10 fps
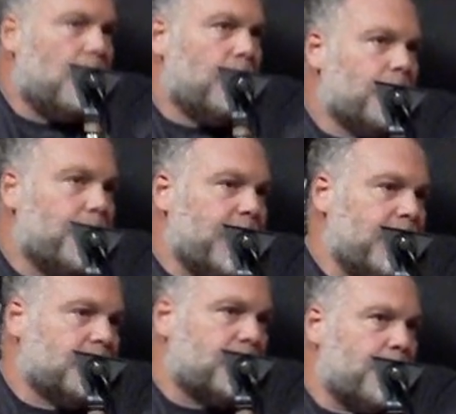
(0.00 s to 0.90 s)
over the
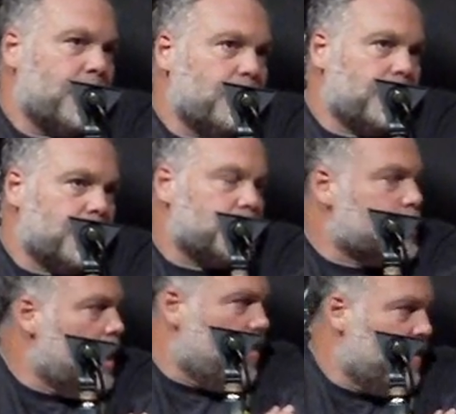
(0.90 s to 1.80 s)
many years I've been doing this
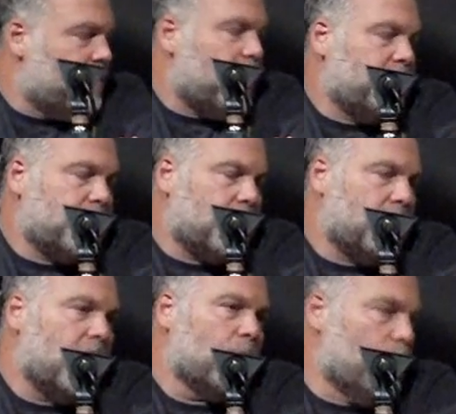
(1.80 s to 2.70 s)
show, I've done a
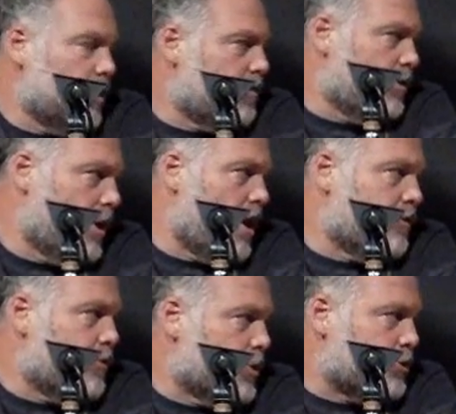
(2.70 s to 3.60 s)
lot of work for
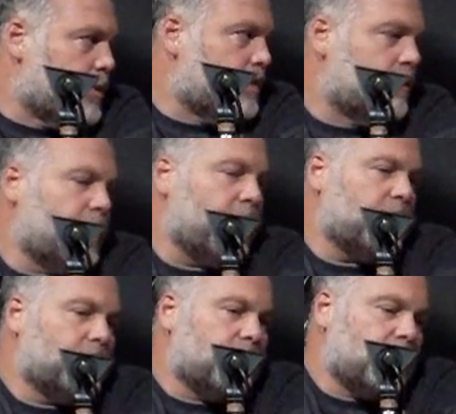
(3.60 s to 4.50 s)
law enforcement
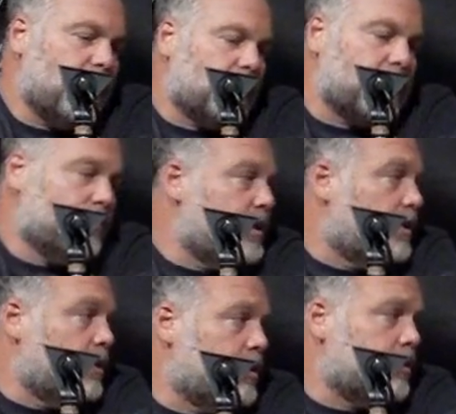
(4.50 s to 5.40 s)
and
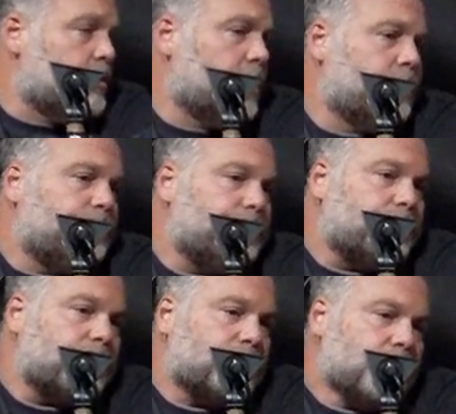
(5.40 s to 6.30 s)
continue to do so.
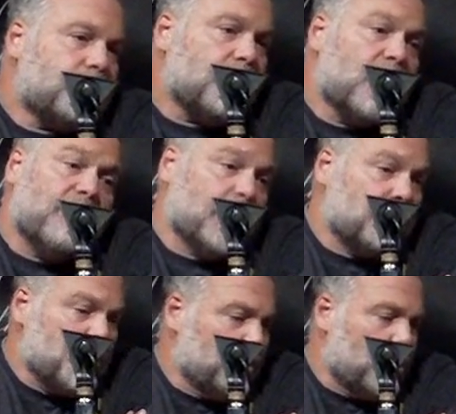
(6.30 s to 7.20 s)
In fact,
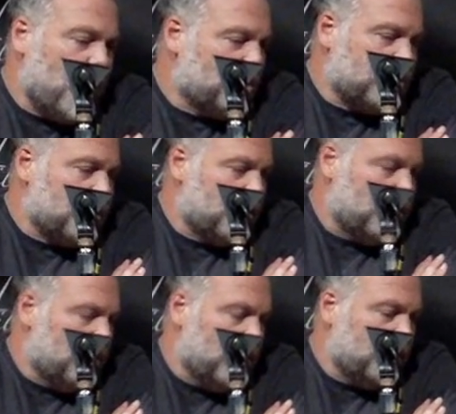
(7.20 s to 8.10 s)
I'm going to Washington
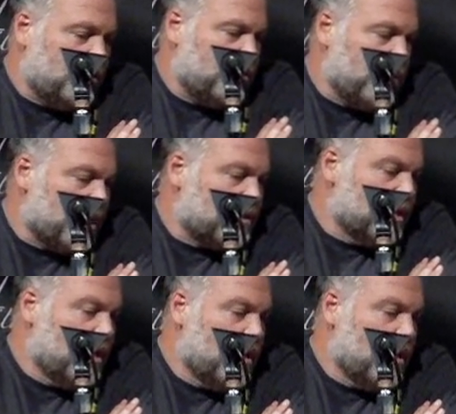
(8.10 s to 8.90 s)
in 2 weeks